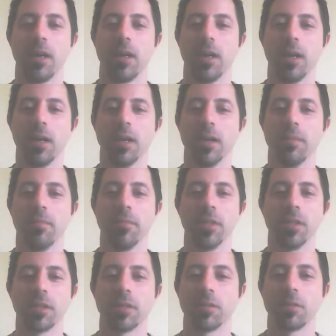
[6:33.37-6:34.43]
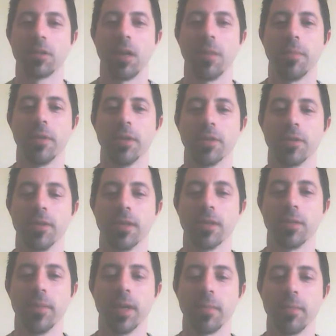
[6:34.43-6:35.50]
these companies are in
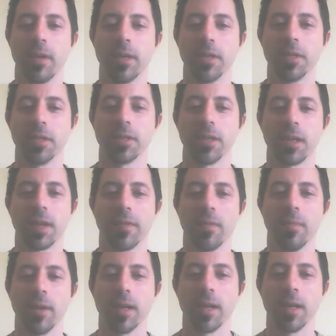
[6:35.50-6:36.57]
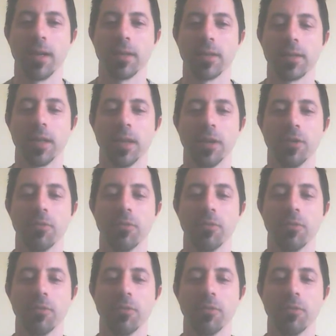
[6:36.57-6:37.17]
it to make money just like everybody else.